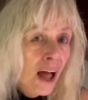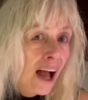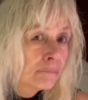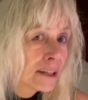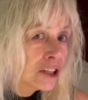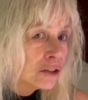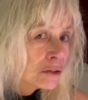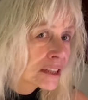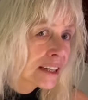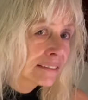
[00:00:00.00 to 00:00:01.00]
I've been
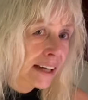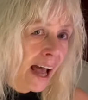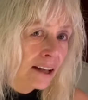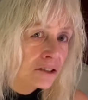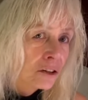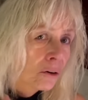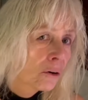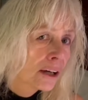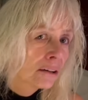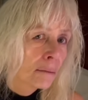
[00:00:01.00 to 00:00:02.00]
using the castor
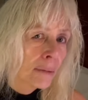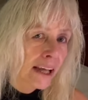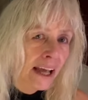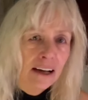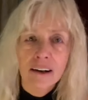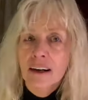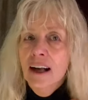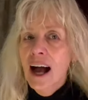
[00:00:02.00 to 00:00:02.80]
oil on my hair.